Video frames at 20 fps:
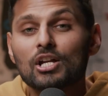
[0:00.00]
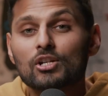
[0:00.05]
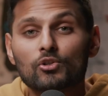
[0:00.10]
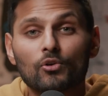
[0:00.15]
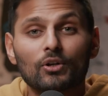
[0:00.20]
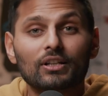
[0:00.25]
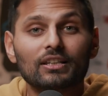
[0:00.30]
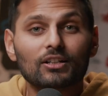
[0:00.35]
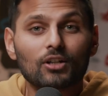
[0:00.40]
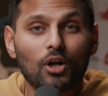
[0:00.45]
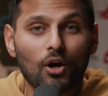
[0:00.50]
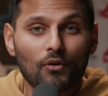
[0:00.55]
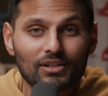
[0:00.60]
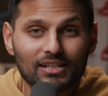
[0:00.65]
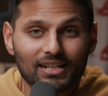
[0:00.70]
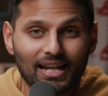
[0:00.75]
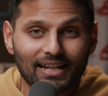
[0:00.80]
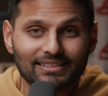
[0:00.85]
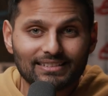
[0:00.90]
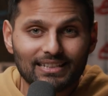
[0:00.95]
During the
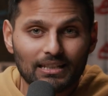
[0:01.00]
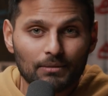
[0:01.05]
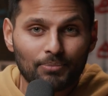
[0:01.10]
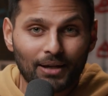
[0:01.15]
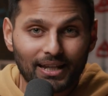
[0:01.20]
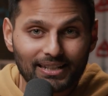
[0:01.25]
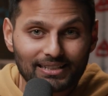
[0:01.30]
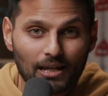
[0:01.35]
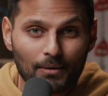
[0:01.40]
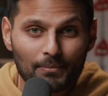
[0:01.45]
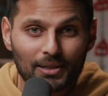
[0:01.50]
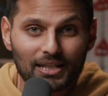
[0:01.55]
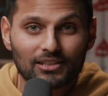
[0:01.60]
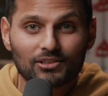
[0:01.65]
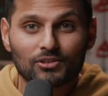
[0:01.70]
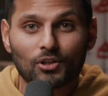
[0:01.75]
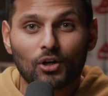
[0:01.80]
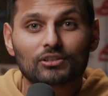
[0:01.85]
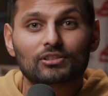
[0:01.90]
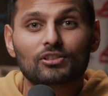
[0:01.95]
COVID 19
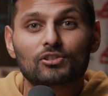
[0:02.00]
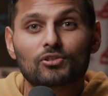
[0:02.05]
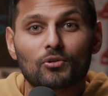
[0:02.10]
pandemic, Dr.